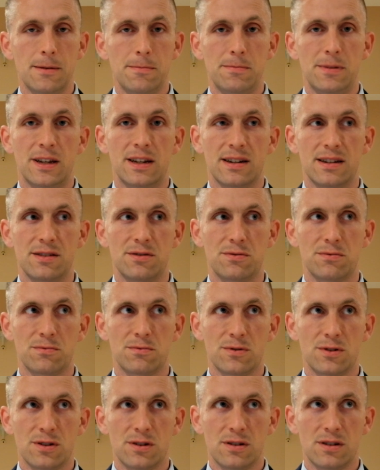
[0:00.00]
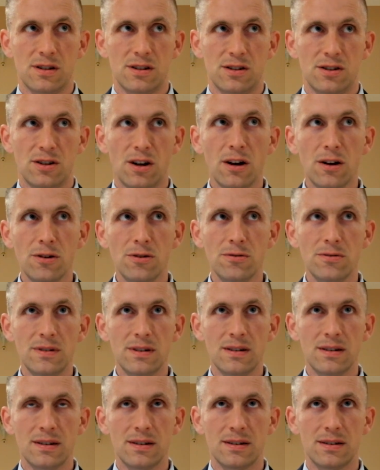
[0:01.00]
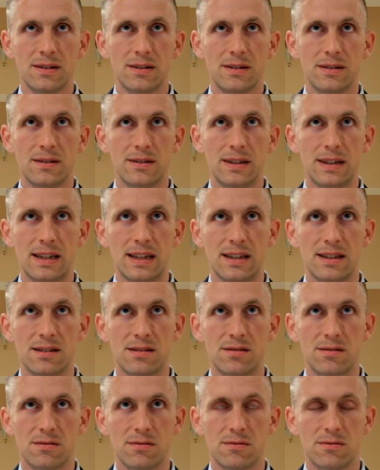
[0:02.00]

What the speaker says: because tone is